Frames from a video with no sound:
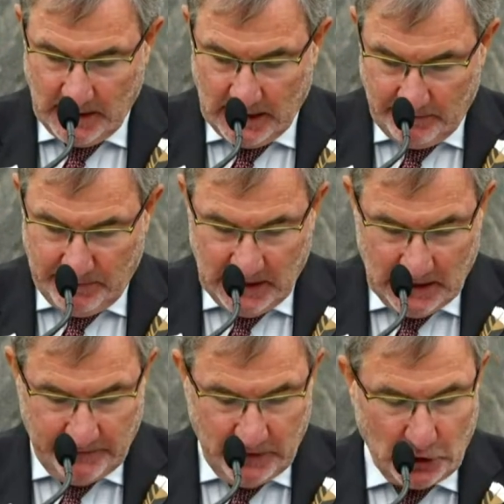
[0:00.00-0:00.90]
and in being
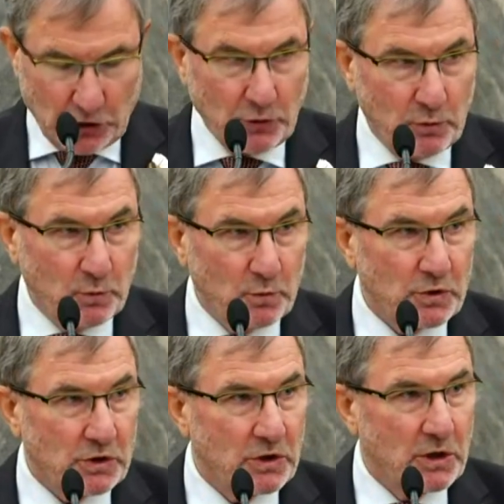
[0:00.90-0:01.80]
given the
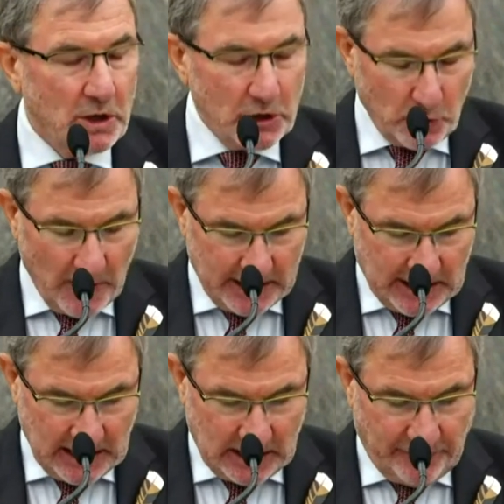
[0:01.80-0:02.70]
tools to
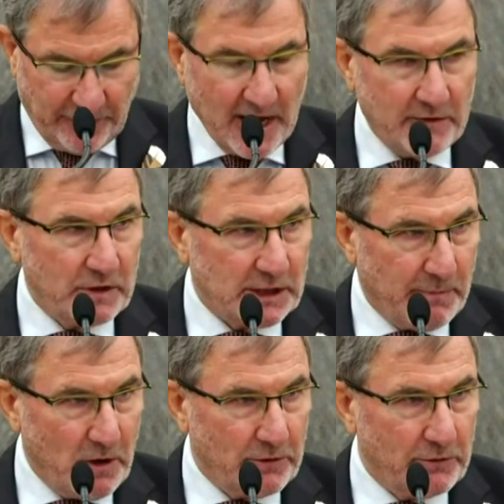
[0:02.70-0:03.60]
identify and
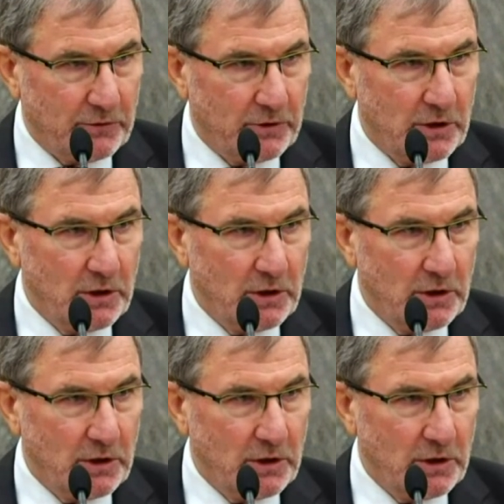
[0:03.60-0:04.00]
respond